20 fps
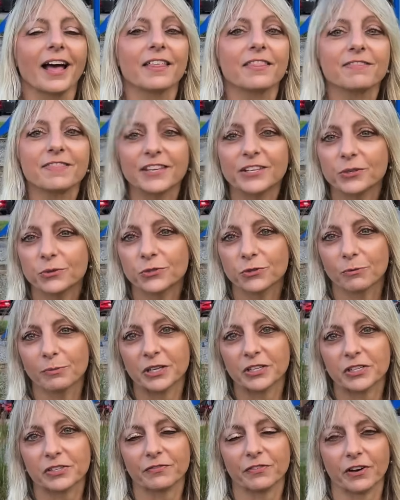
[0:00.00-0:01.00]
Thank you so
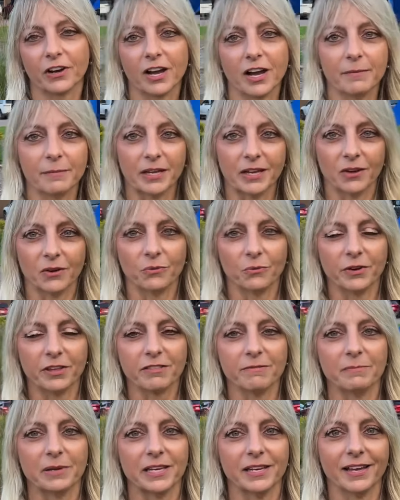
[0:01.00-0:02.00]
much for coming with
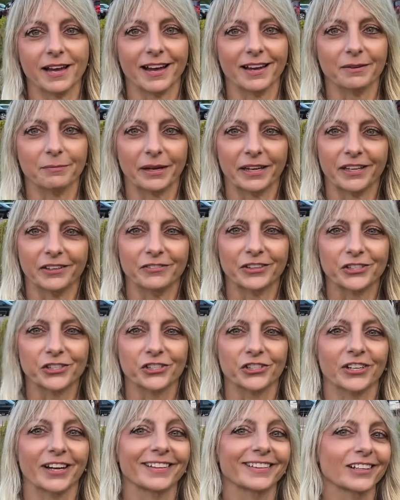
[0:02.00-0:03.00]
me on my
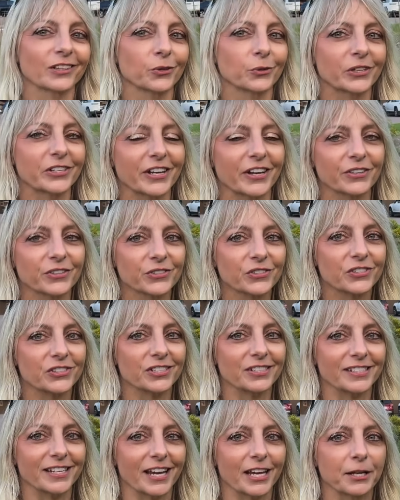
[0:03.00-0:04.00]
adventure on the Lower Dells
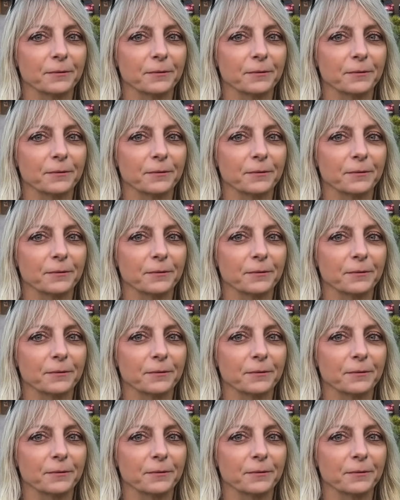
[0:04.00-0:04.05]
today.